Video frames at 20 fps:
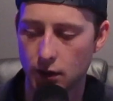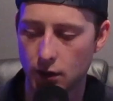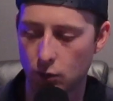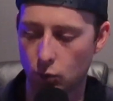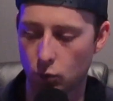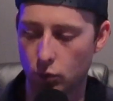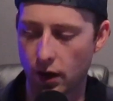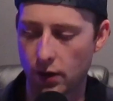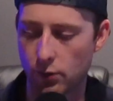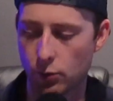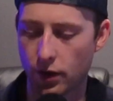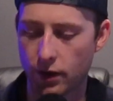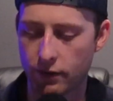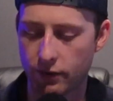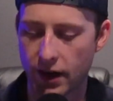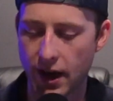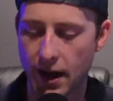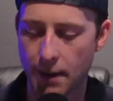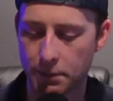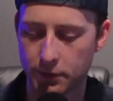
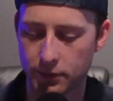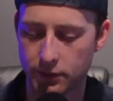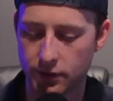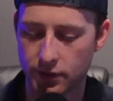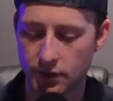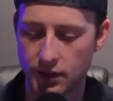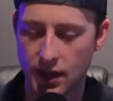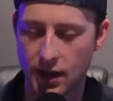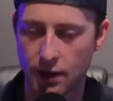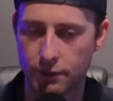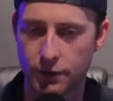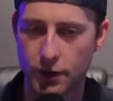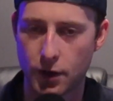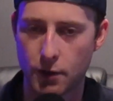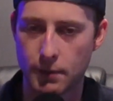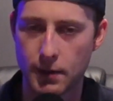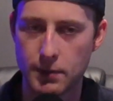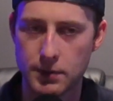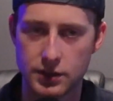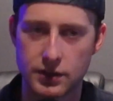whatever happens in the
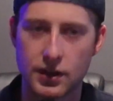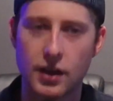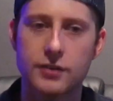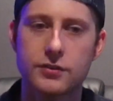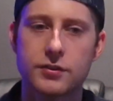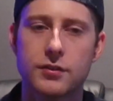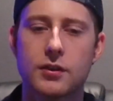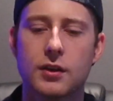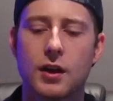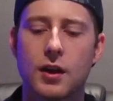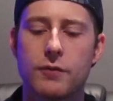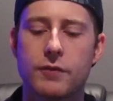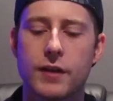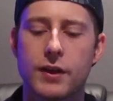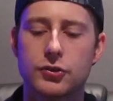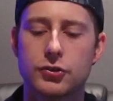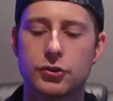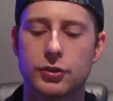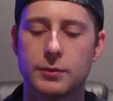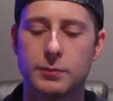NFL, maybe he does
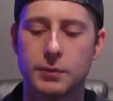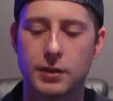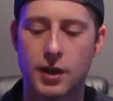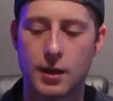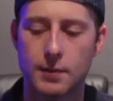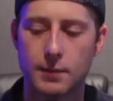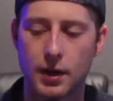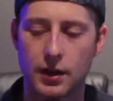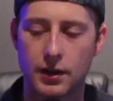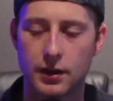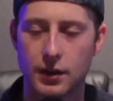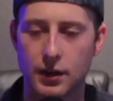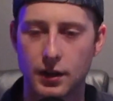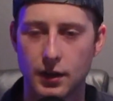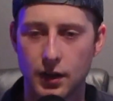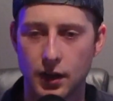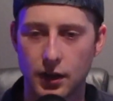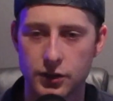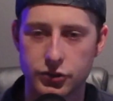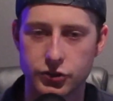eventually become a
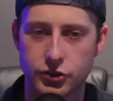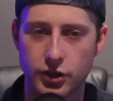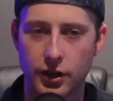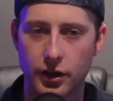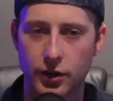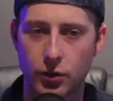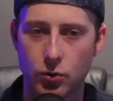starting